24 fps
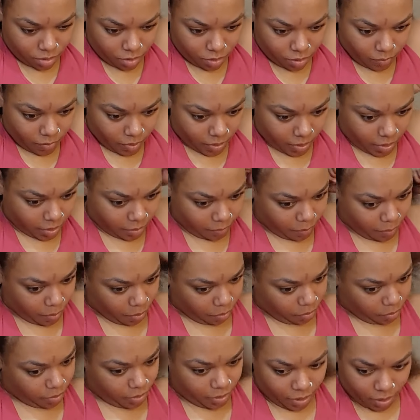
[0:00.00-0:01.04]
come out this
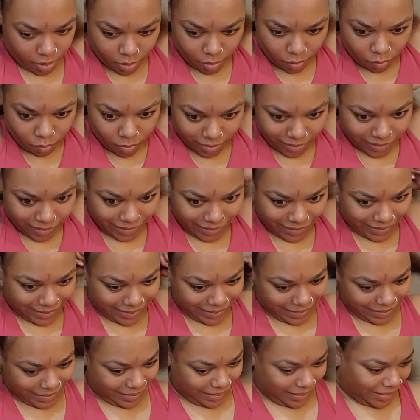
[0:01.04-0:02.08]
ponytail once
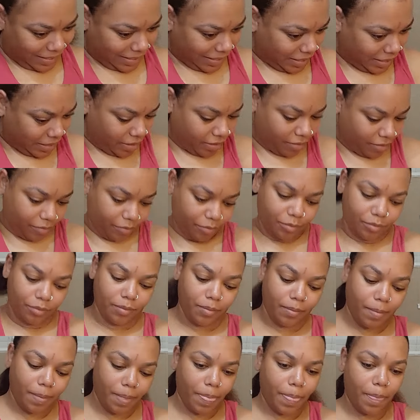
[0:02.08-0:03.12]
again.
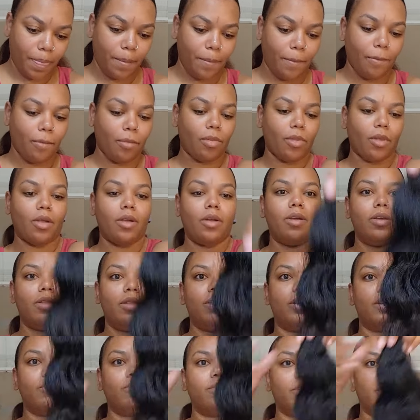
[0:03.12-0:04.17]
And
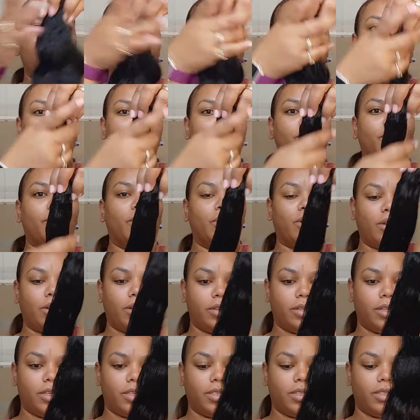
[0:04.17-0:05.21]
then with this
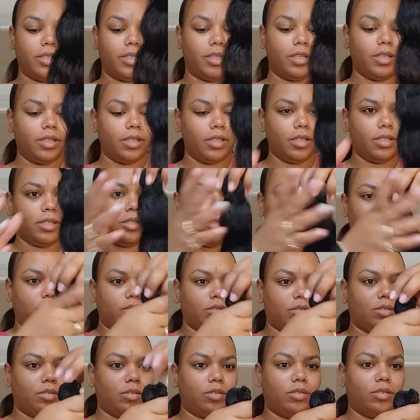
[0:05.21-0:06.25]
part, this
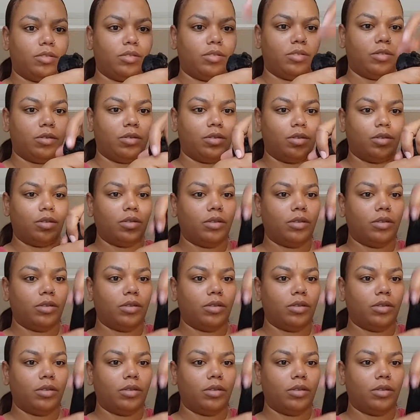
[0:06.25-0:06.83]
is,